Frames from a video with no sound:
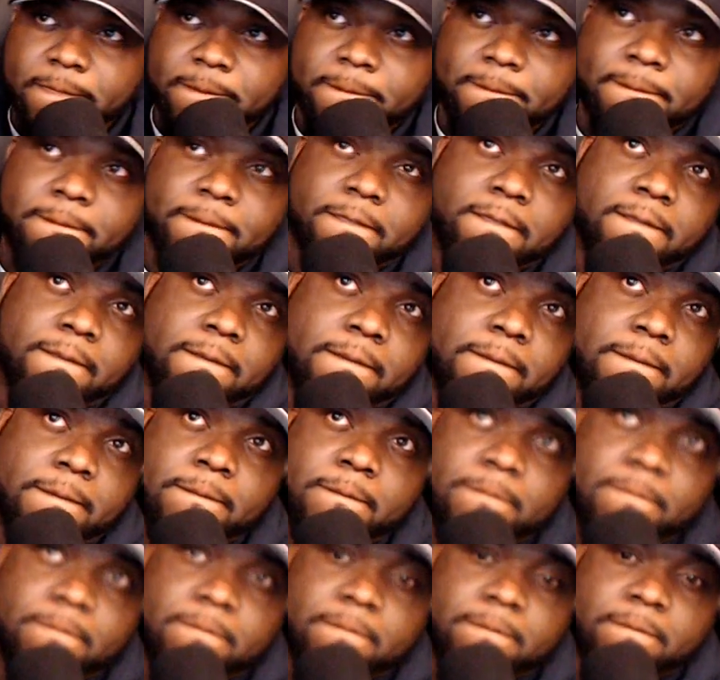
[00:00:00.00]

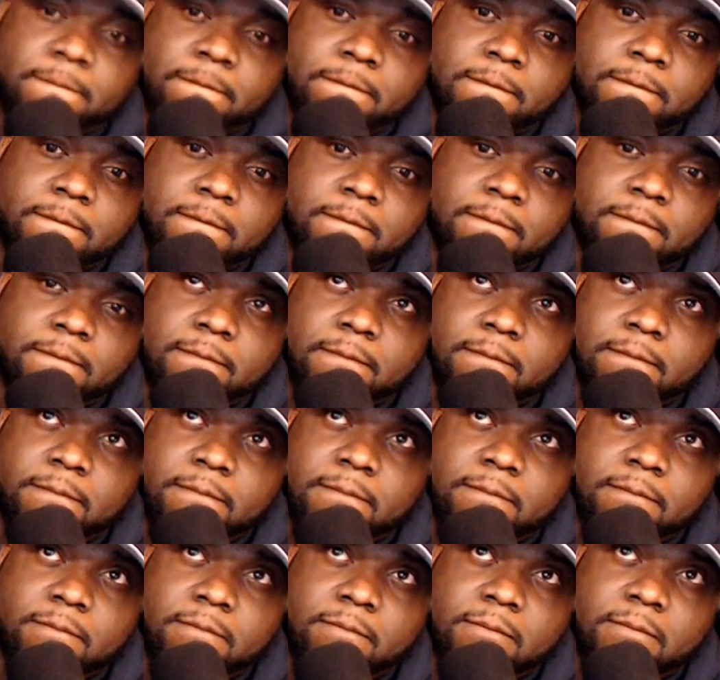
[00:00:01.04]

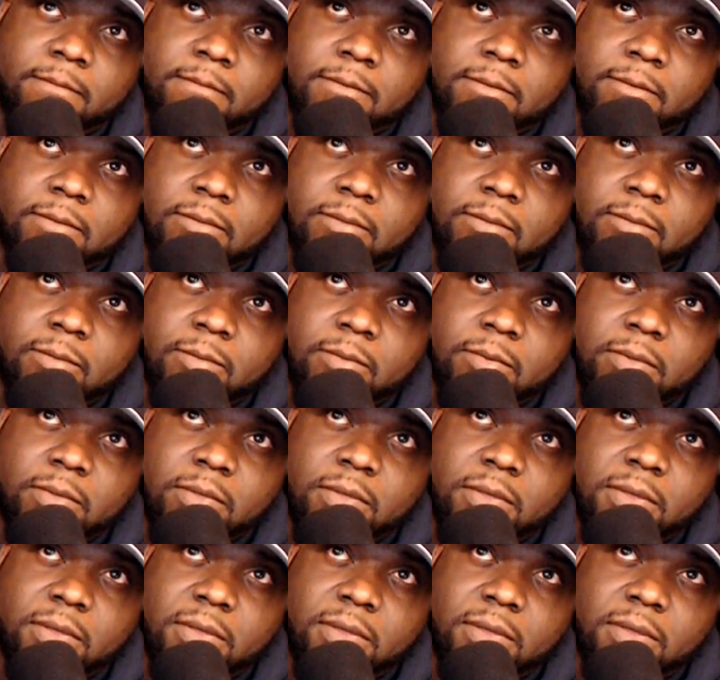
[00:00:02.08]

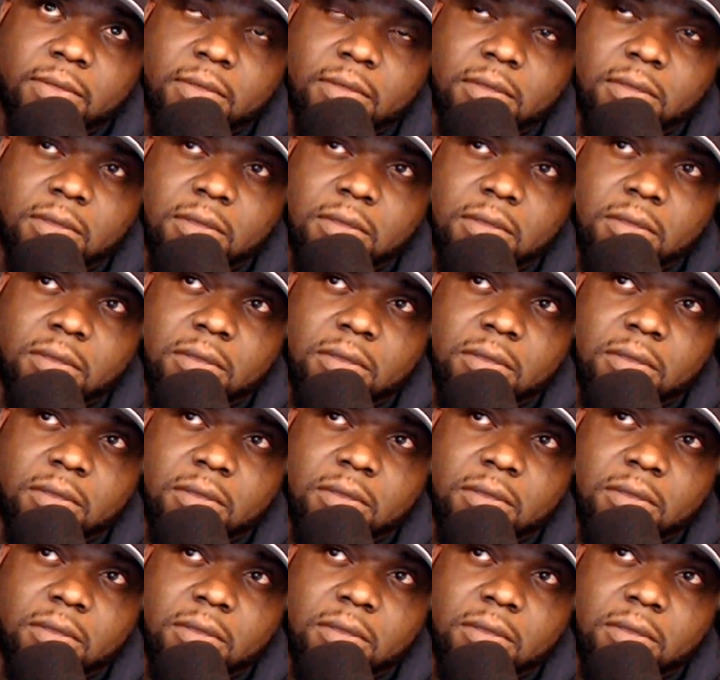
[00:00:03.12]
[no speech]